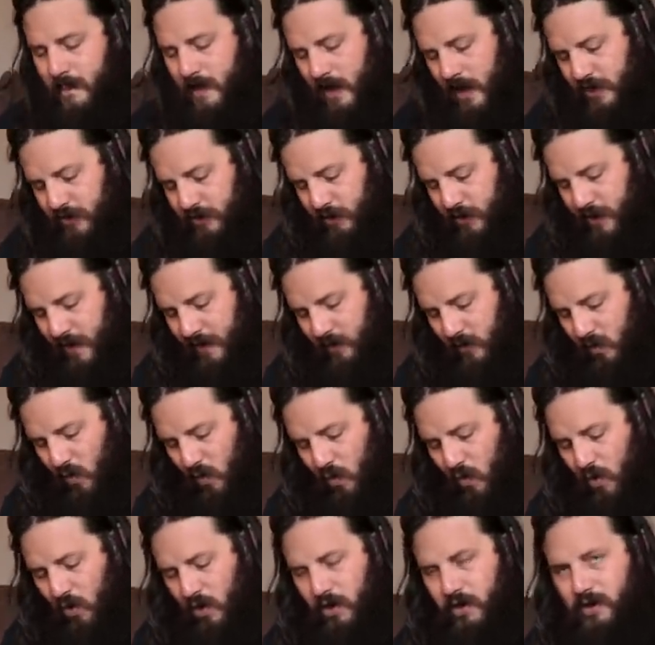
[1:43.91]
I do have
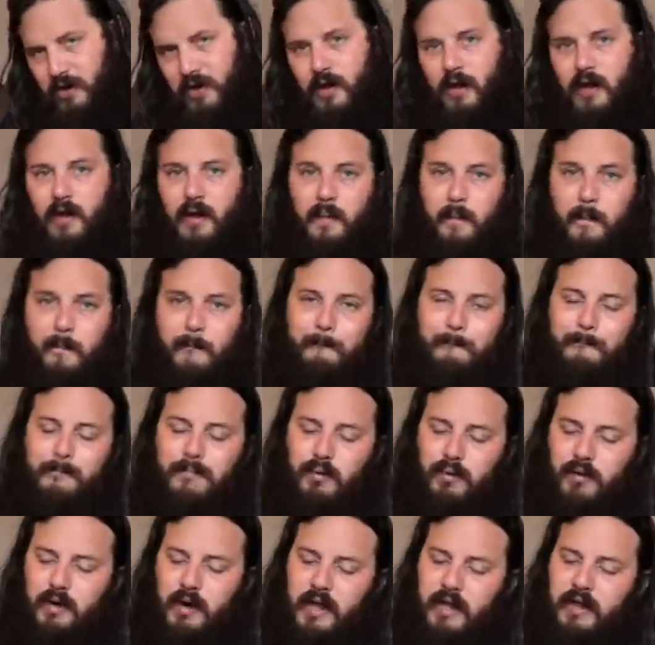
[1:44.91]
one
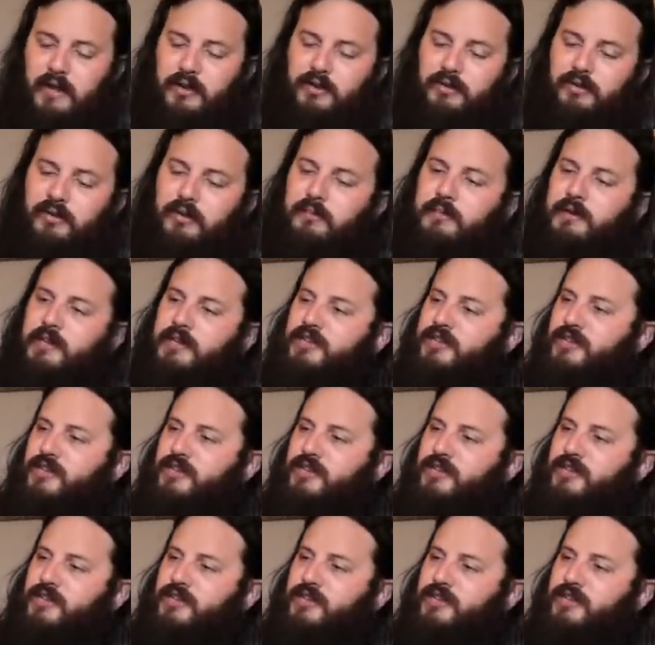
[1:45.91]
brand new to me